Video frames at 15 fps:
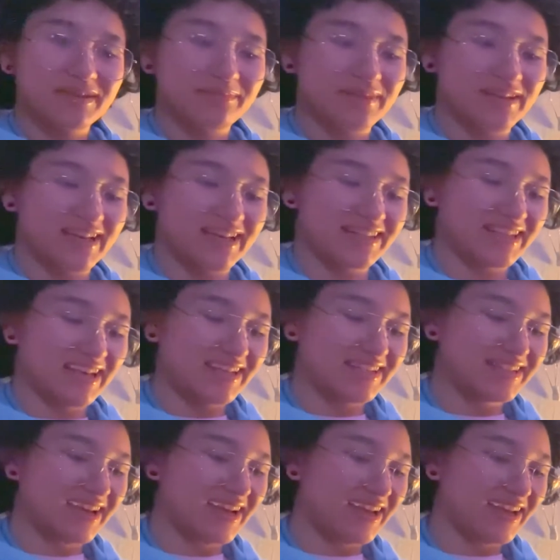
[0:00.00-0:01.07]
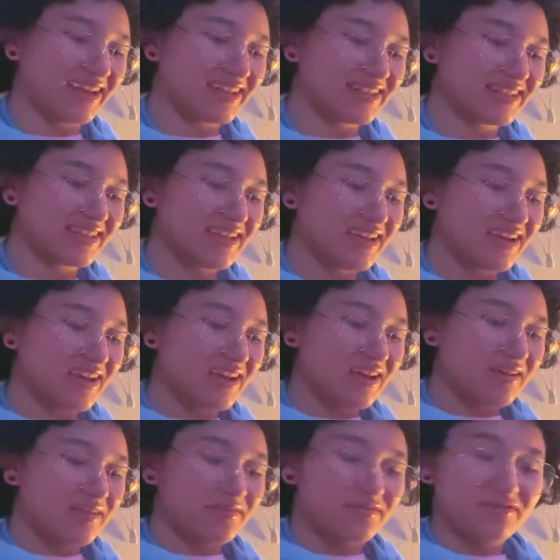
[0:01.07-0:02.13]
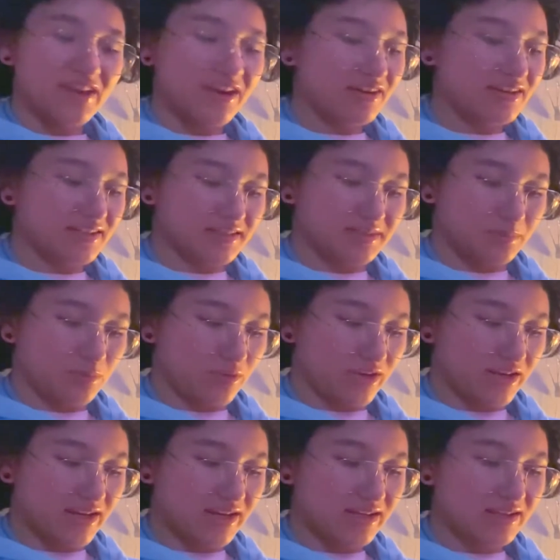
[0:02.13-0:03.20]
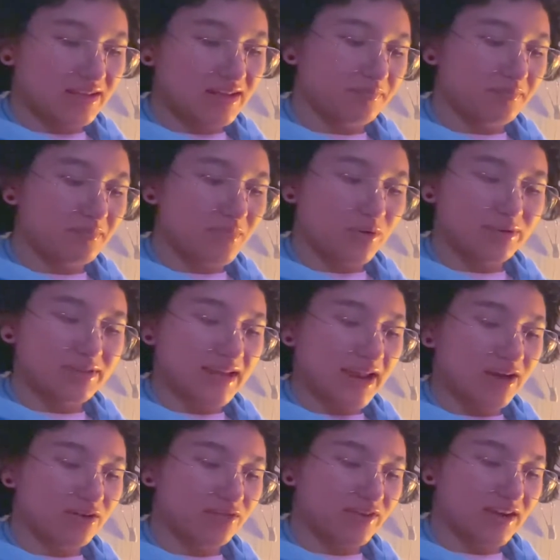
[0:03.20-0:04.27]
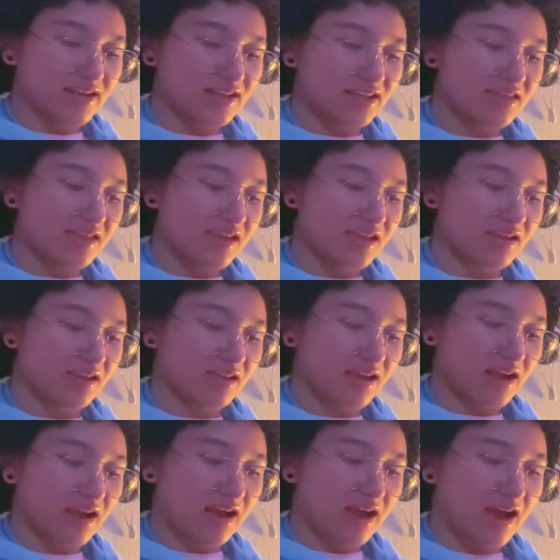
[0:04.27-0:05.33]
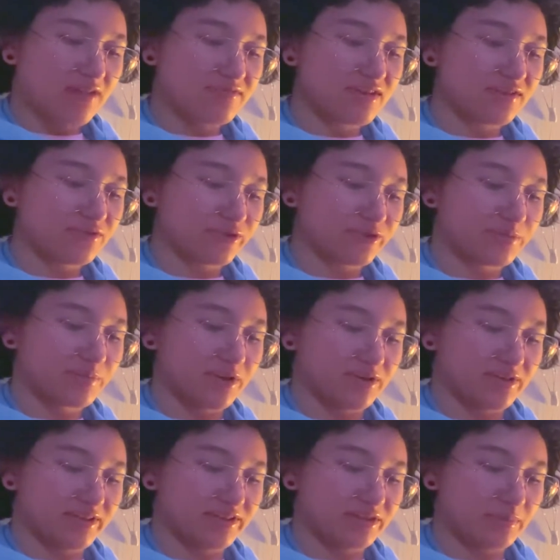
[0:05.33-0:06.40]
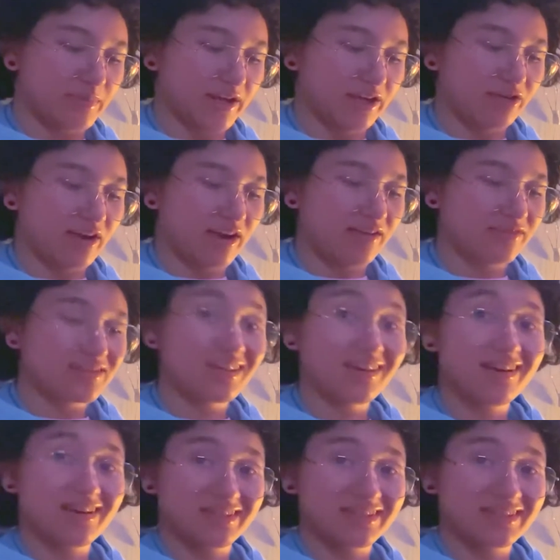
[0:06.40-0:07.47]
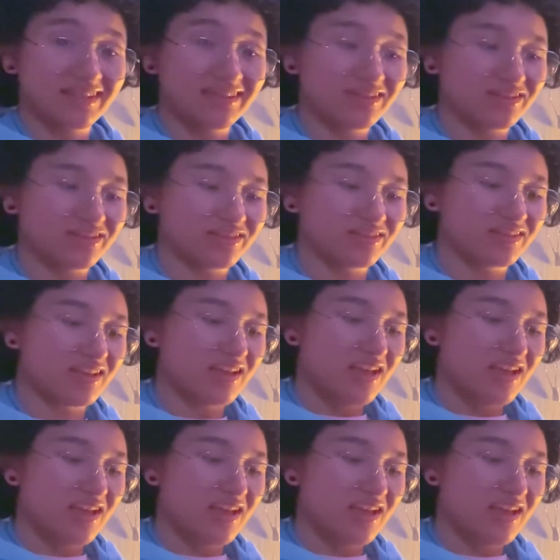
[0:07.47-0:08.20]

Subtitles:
because I died. Very disappointing. Most aggravating thing I've ever experienced in Minecraft until